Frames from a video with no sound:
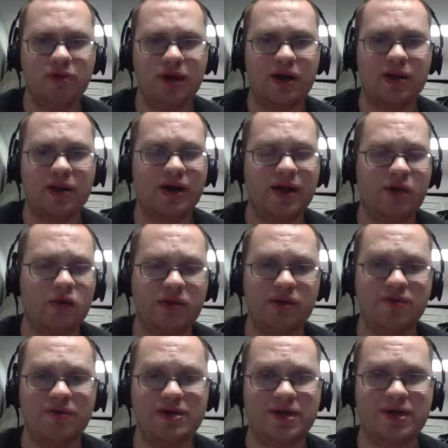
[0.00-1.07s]
like what
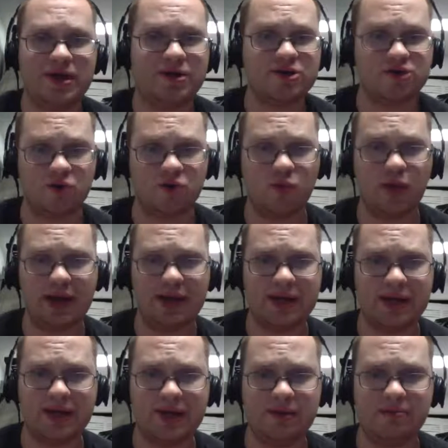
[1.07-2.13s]
Manfred did. I understood why he
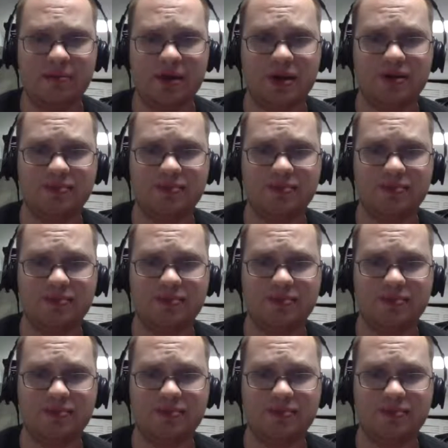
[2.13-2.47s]
did it, but